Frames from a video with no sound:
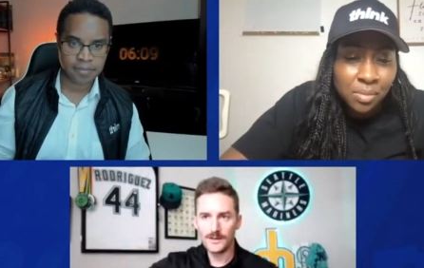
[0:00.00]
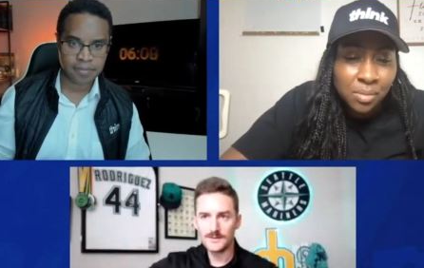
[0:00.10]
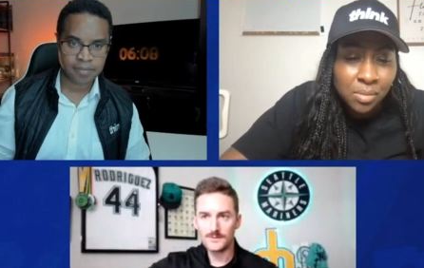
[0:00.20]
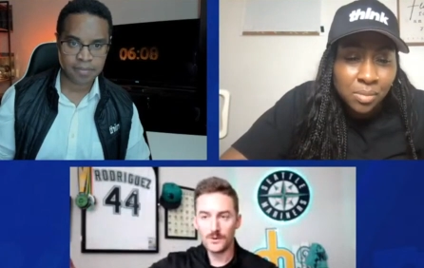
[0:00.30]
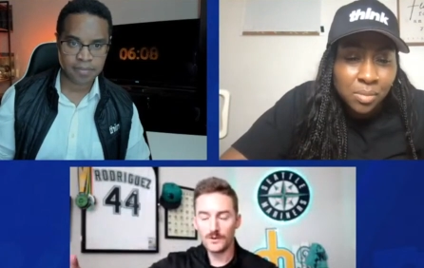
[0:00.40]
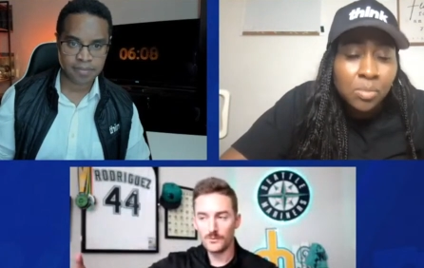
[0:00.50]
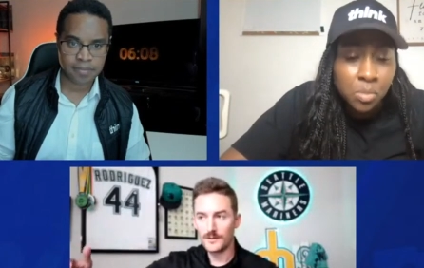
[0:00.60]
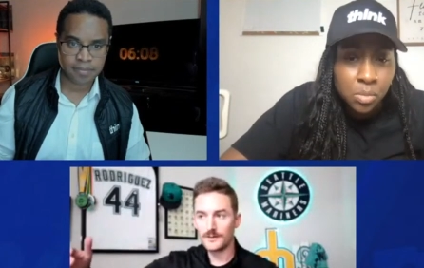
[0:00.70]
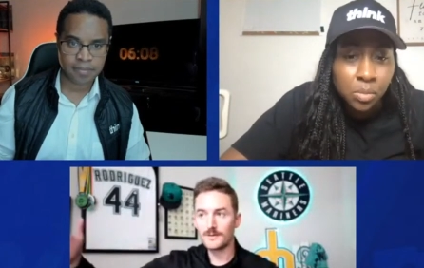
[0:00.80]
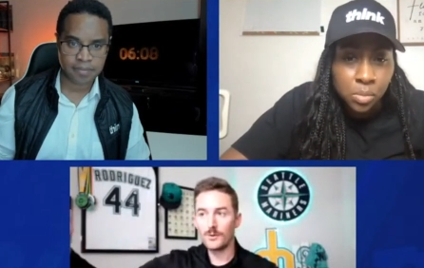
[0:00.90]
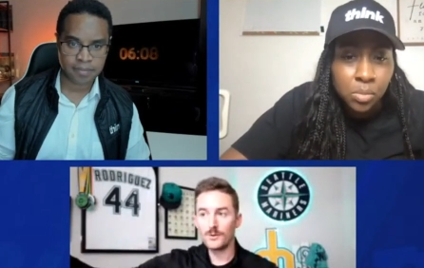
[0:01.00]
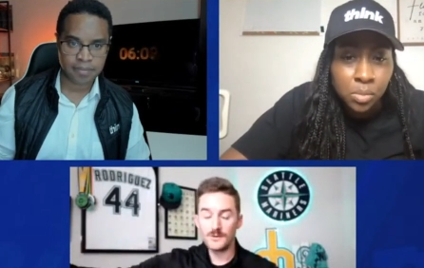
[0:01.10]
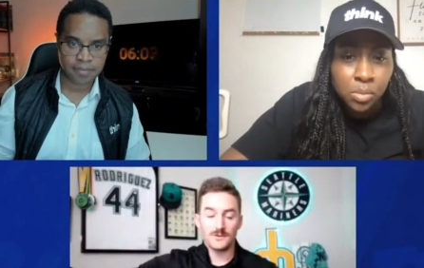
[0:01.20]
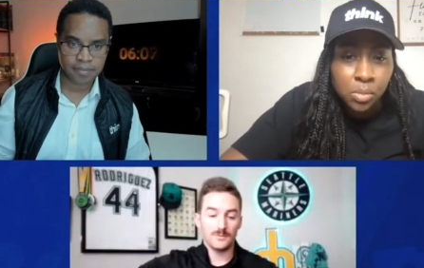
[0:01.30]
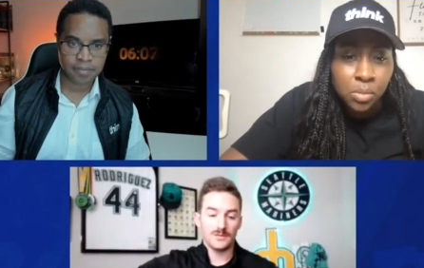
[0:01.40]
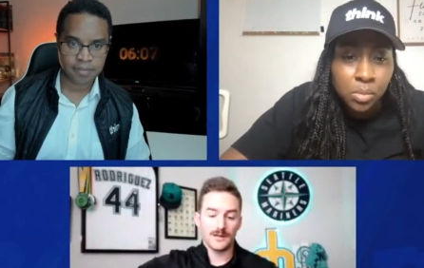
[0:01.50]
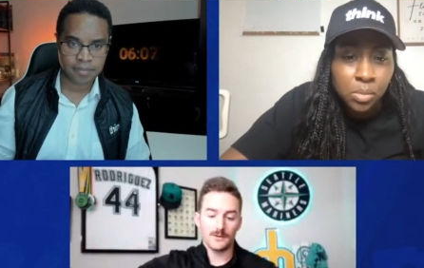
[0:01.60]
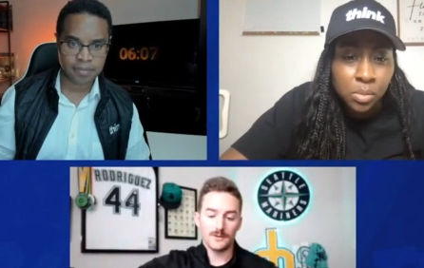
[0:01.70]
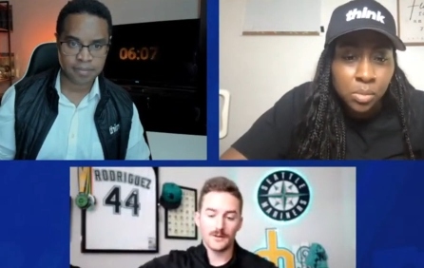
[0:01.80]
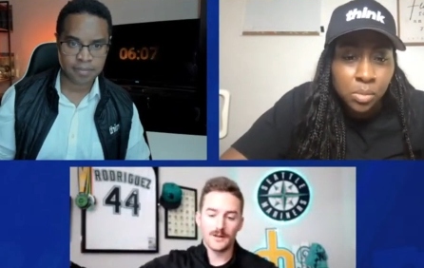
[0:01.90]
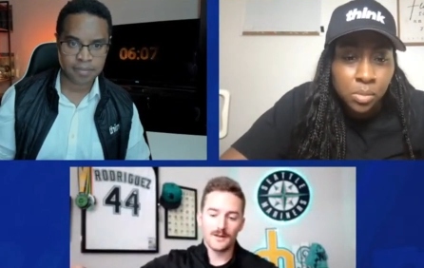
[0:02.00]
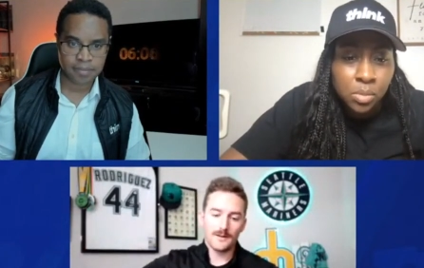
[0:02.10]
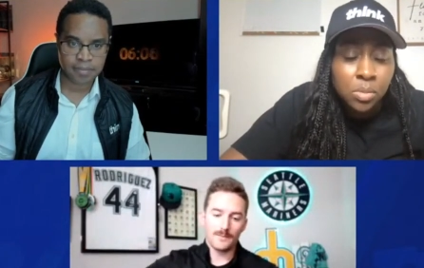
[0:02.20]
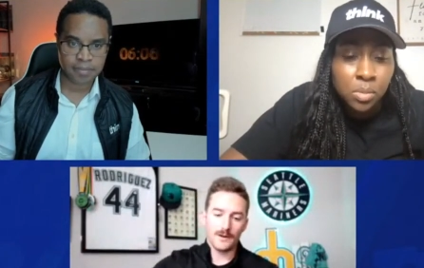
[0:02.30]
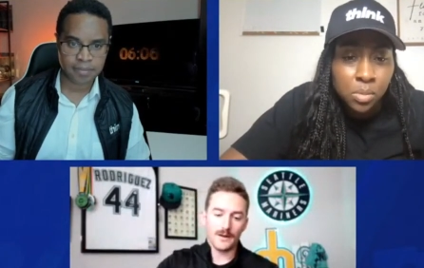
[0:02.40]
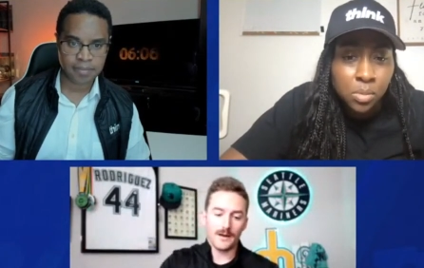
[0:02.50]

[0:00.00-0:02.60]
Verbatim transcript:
Speaker 1: One with the whole YouTube channel, but I mm-hmm.